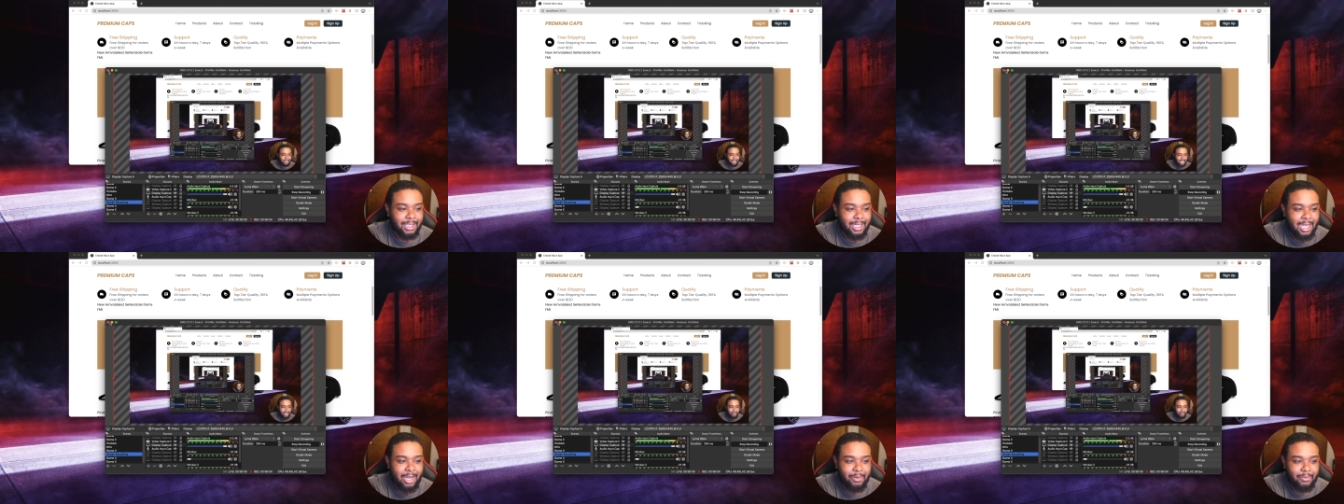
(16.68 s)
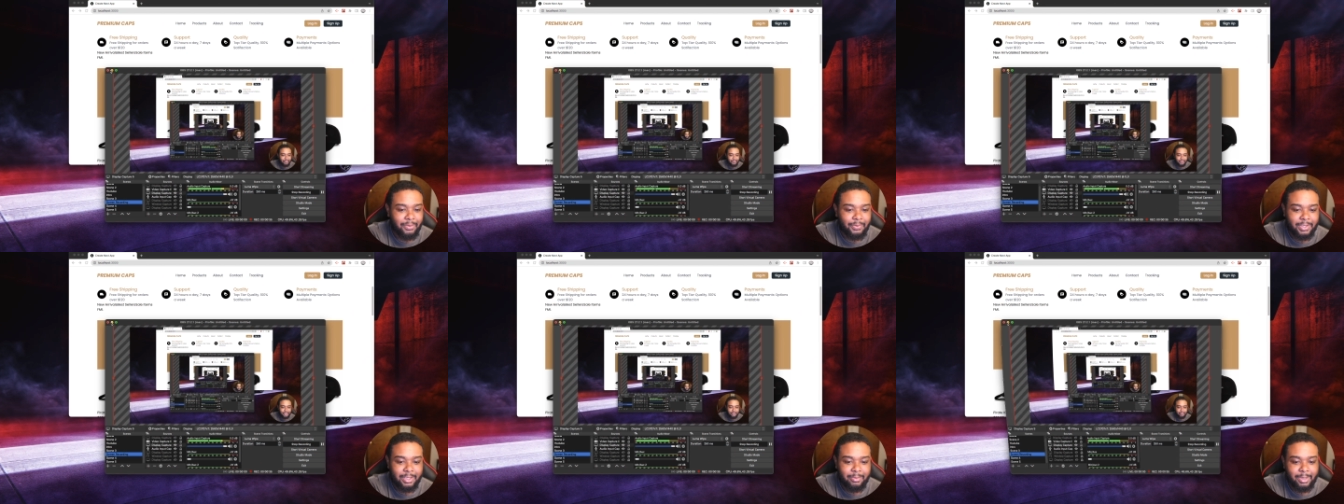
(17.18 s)
like an hour and
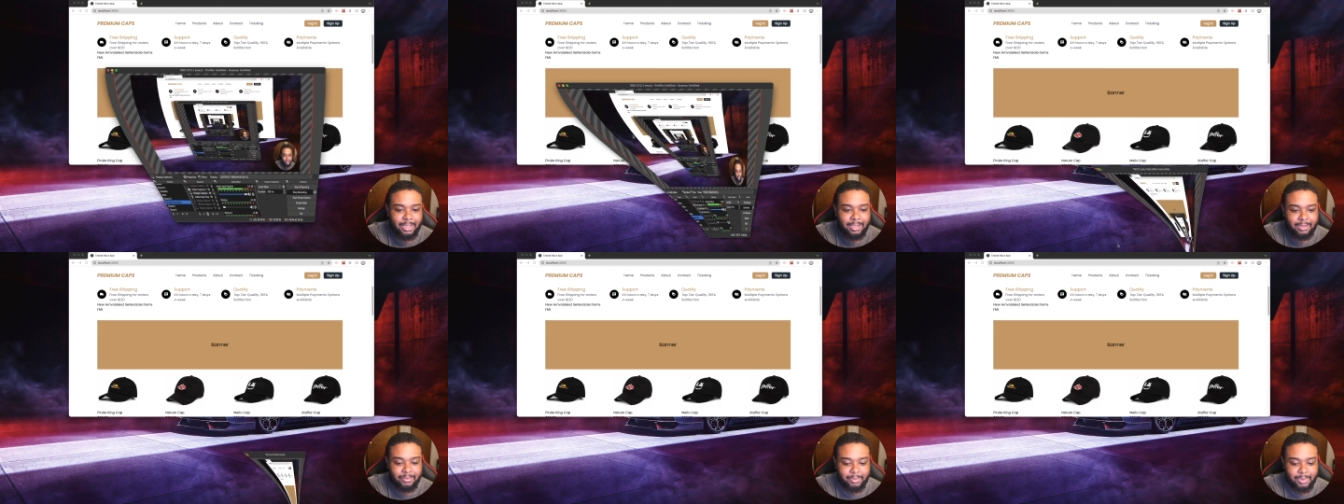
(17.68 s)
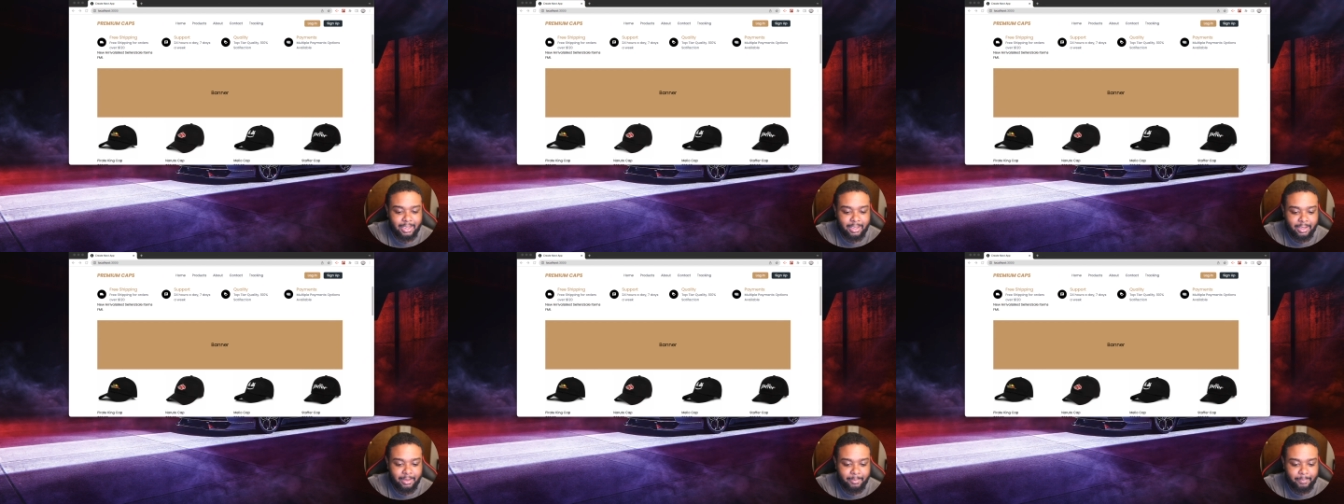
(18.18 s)
fifteen minutes of me
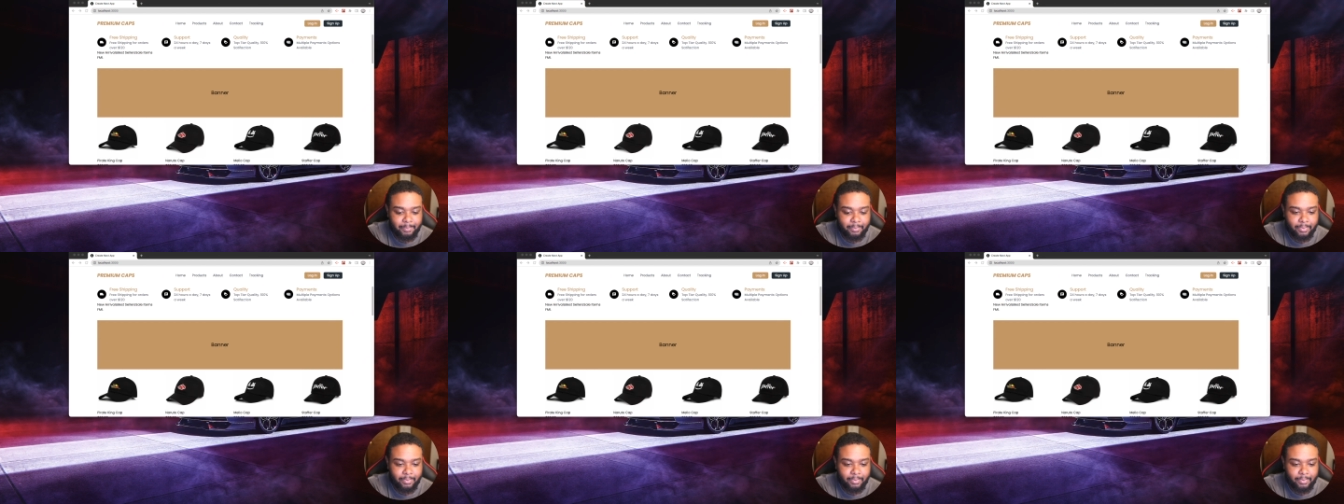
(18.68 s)
um